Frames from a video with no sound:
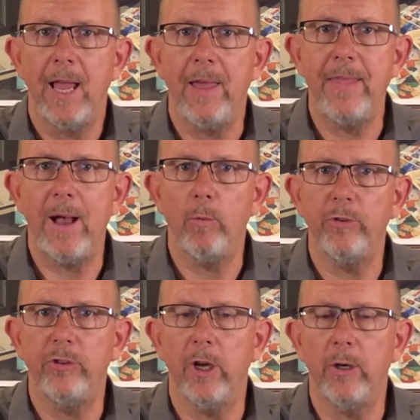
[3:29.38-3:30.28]
And that
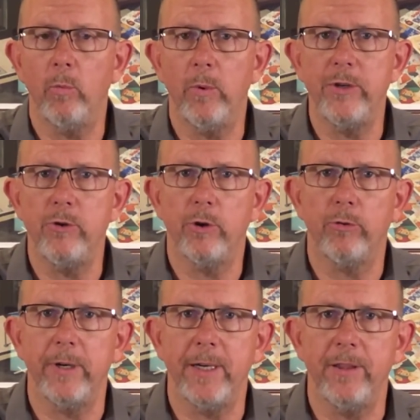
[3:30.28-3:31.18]
was done when you
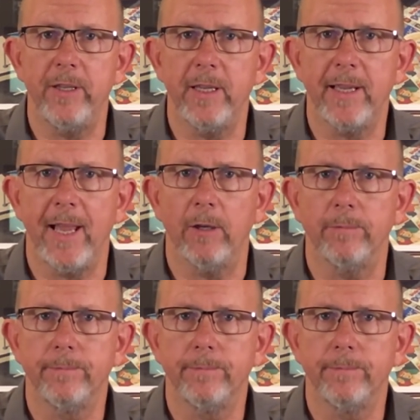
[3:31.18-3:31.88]
created the account.